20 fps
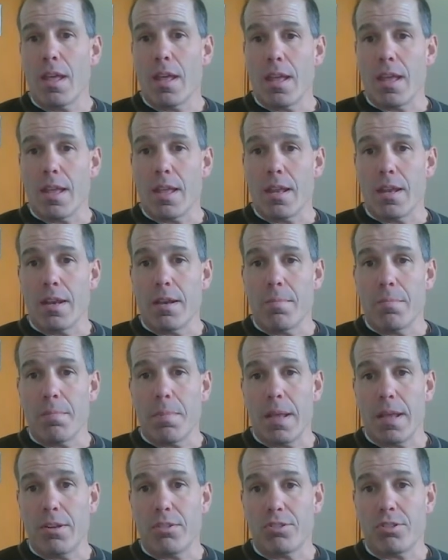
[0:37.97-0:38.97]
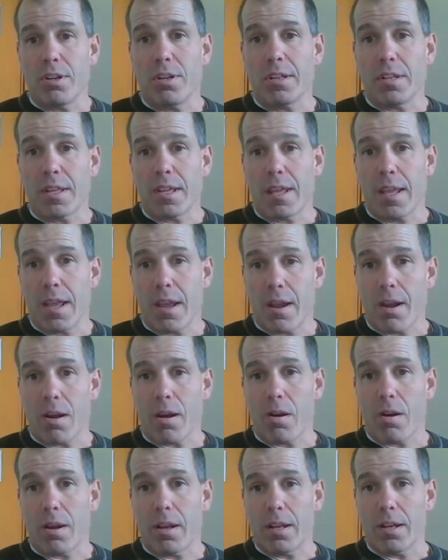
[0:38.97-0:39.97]
in patient
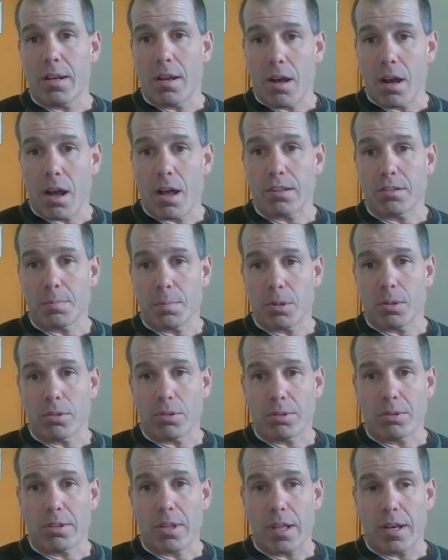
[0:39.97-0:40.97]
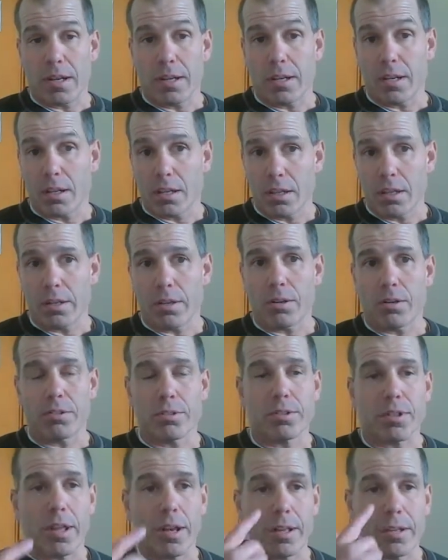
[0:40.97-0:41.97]
care in the hospital setting, the clinical
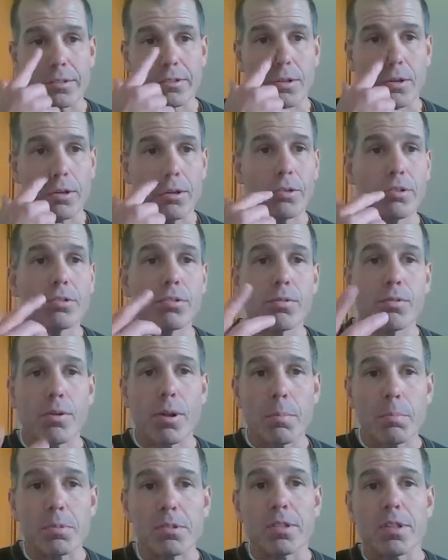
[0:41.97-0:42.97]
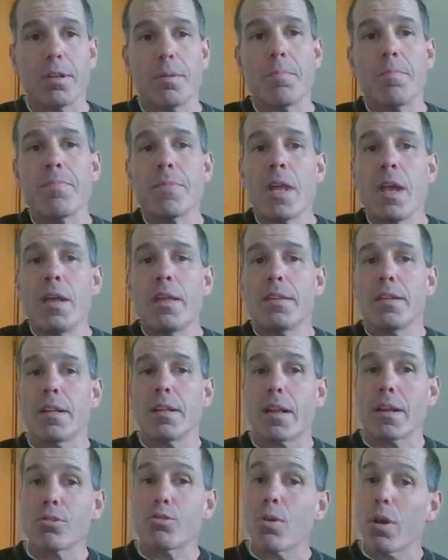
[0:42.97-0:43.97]
setting. So here's Grimson. The
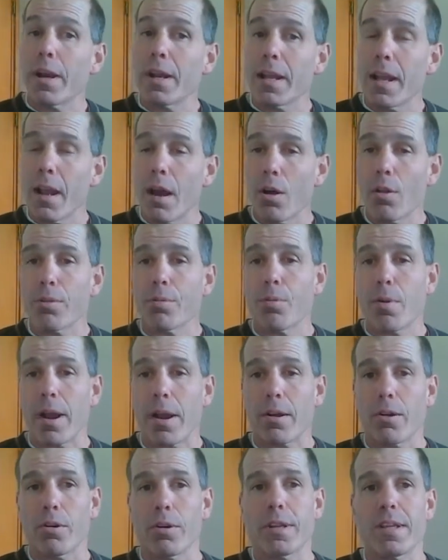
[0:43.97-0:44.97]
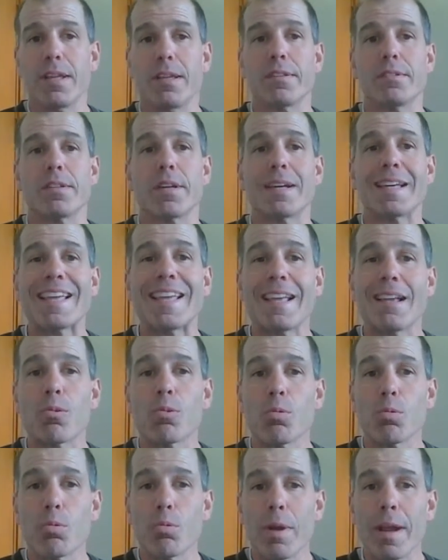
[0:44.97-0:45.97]
electronic health record is a
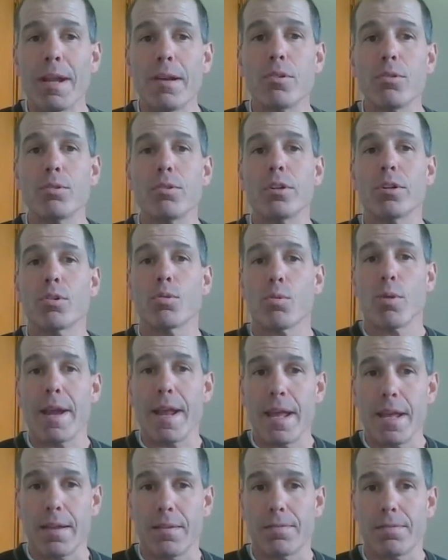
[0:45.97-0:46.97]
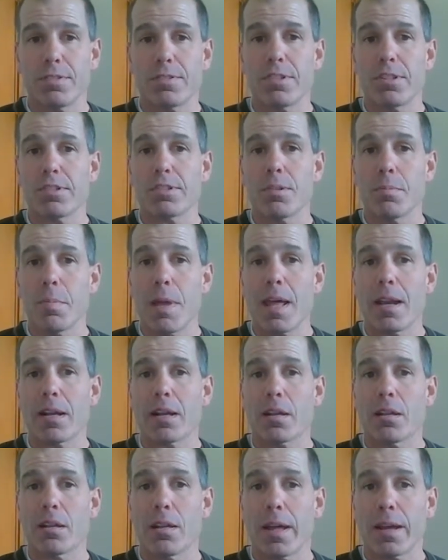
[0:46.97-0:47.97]
cradle-to-grave
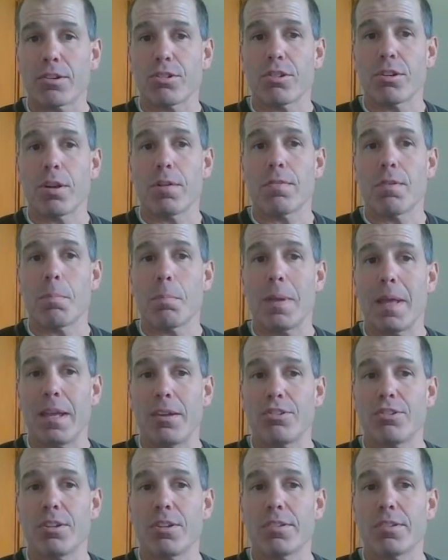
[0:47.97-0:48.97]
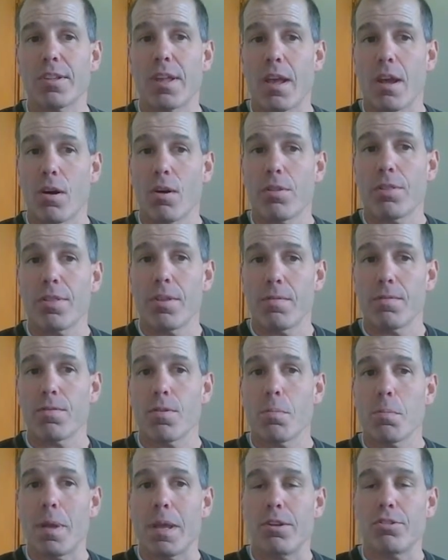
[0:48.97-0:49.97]
systematic collection of a patient's health
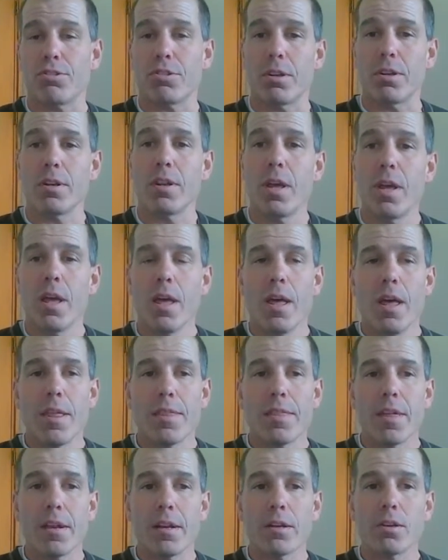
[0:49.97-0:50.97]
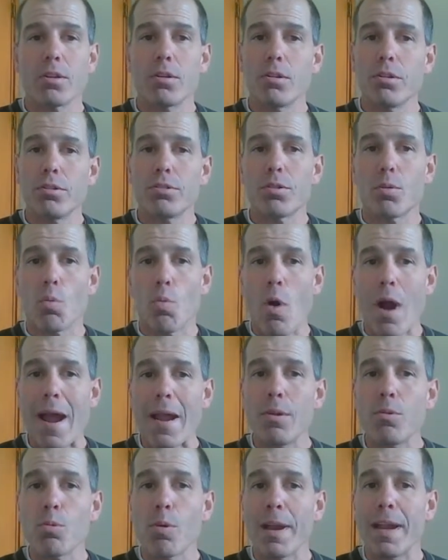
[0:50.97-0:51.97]
information that includes a
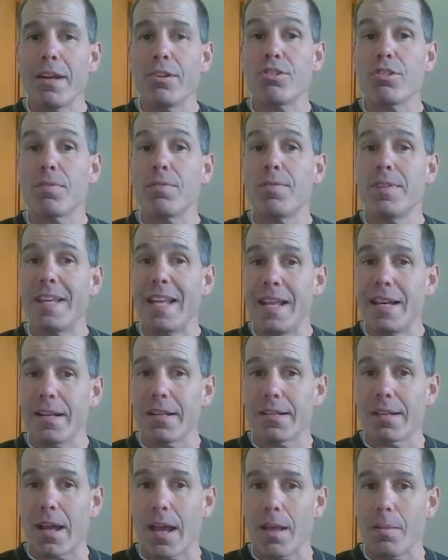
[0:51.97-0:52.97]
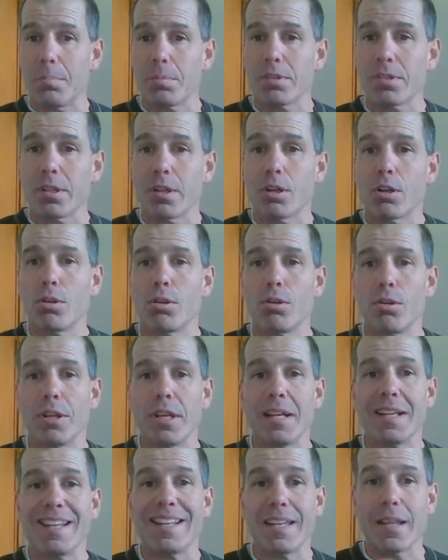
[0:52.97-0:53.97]
wide range of data types,
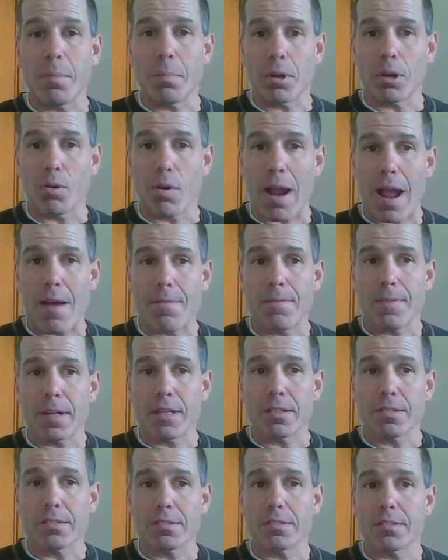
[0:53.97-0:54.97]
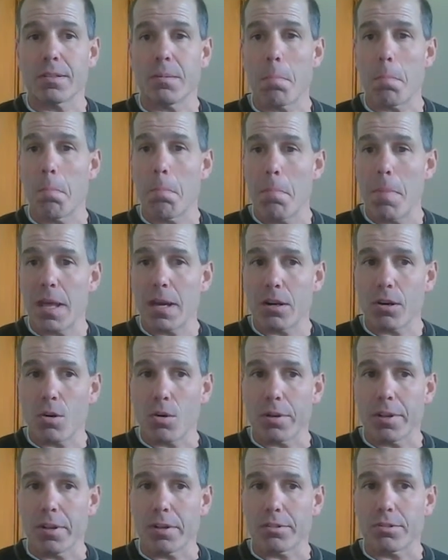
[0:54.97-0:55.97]
including demographics,
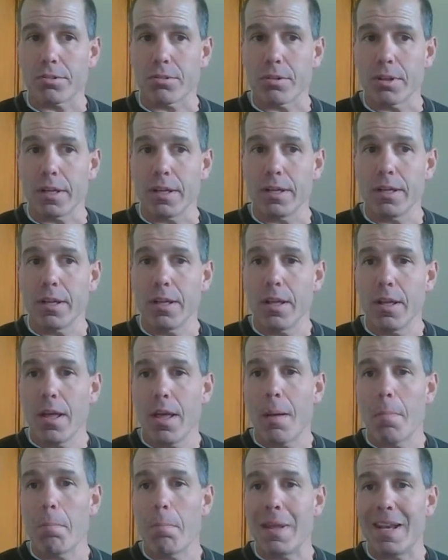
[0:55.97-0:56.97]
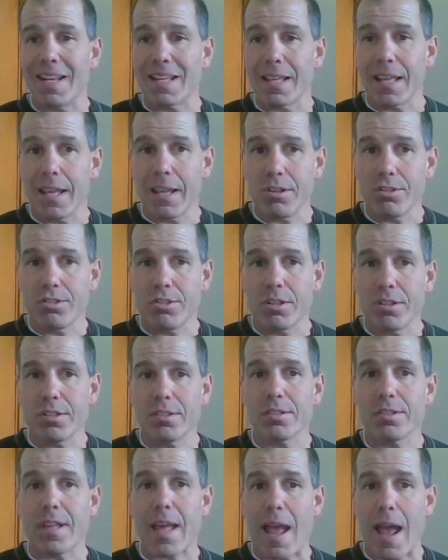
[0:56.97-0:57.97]
medical history,
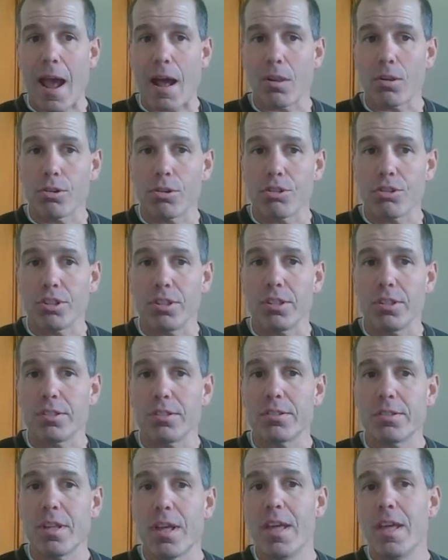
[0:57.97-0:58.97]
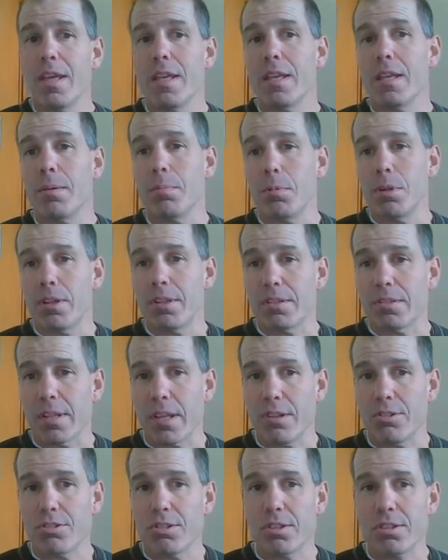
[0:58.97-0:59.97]
medications, allergies,
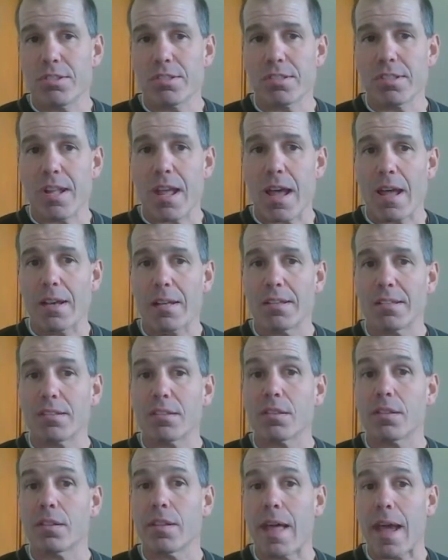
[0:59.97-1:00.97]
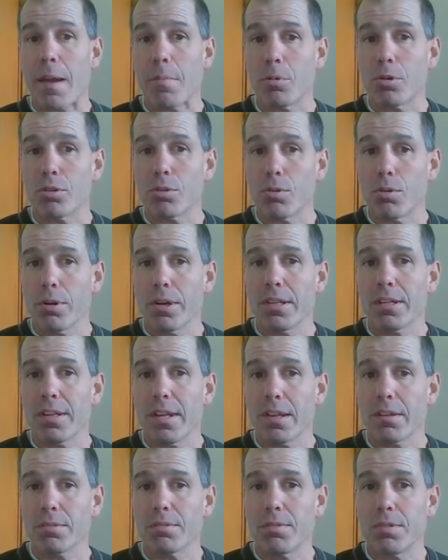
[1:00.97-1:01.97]
immunization status, laboratory
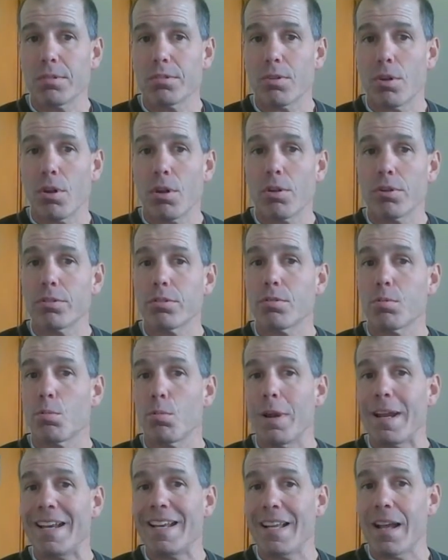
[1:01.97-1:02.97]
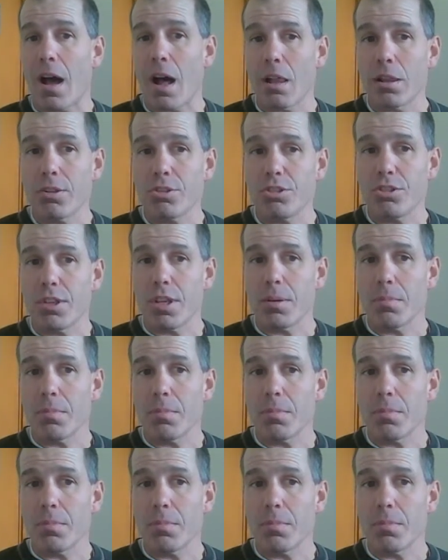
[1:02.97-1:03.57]
test results, radiology